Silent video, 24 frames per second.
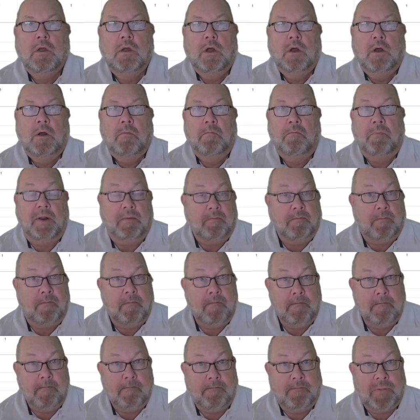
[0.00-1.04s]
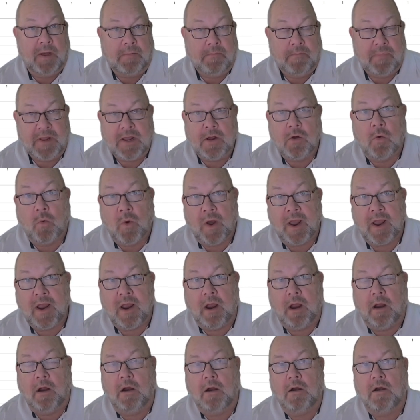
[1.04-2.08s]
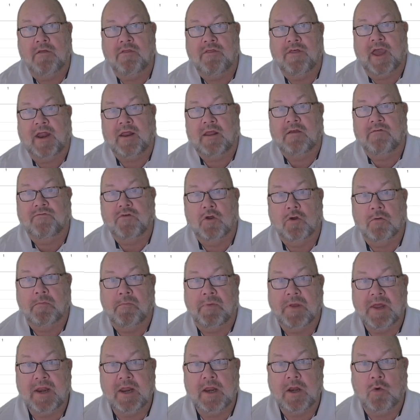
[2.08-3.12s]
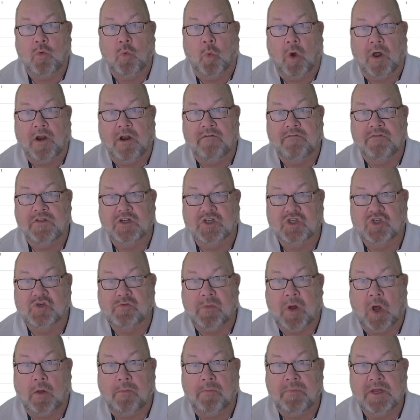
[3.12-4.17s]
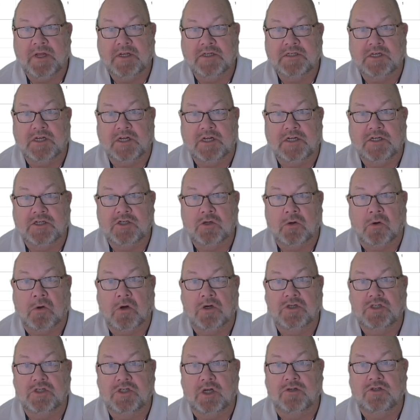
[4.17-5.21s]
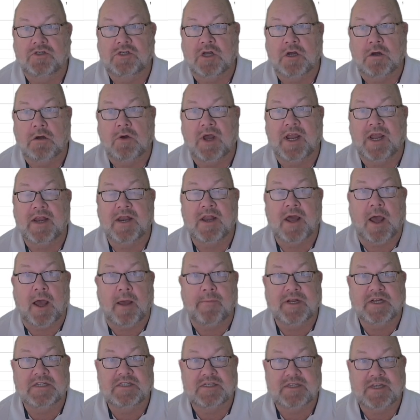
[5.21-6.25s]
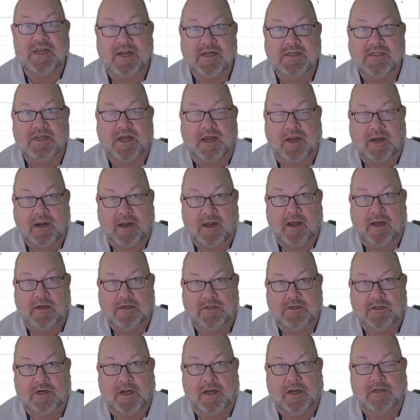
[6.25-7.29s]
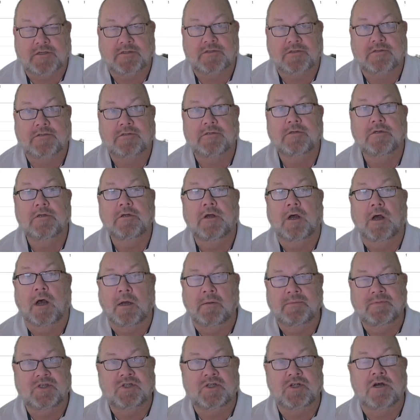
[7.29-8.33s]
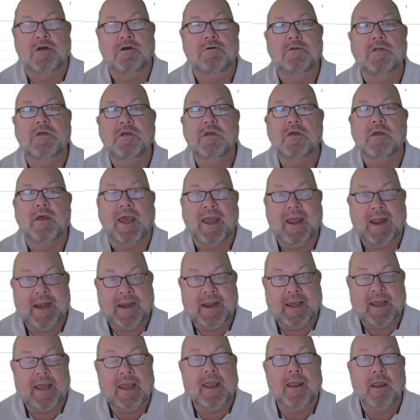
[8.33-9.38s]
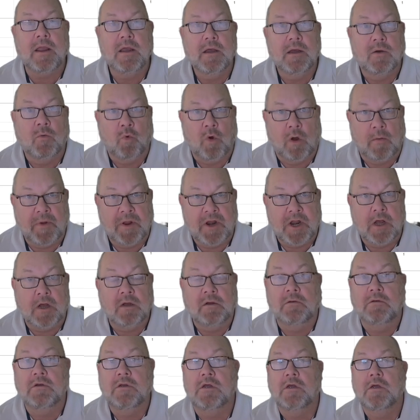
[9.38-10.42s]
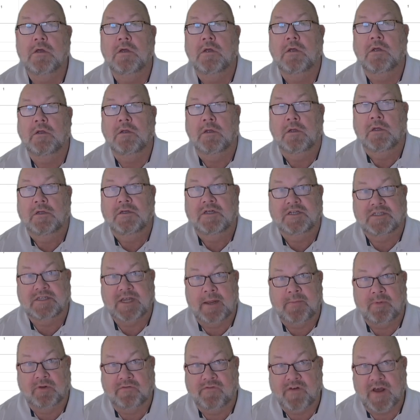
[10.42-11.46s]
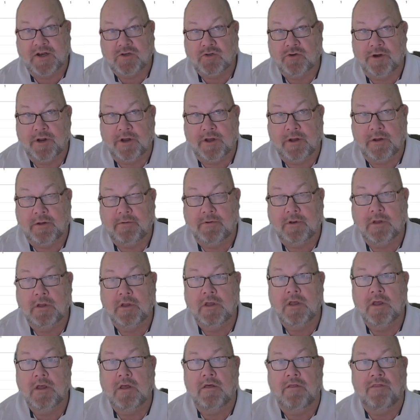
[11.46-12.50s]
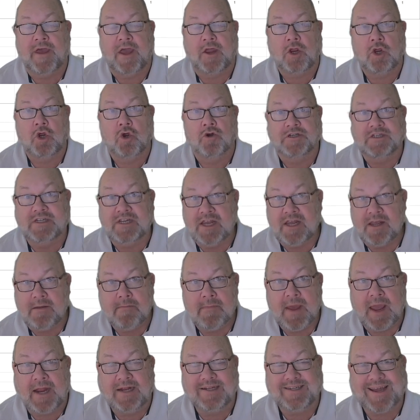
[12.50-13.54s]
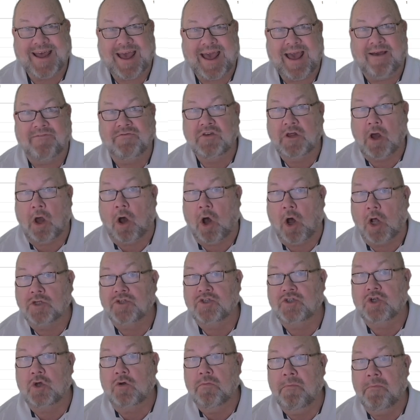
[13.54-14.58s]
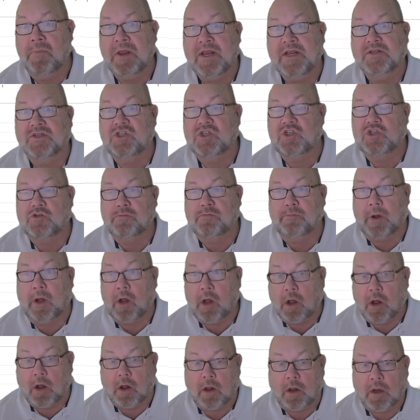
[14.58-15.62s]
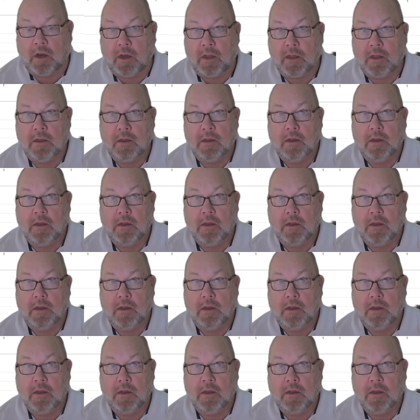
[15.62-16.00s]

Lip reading: But be aware that if you're bidding one of the small business or socioeconomic set-aside contracts, Hub Zone, 8A, woman-owned, disabled veteran-owned, that your teammates have to also be small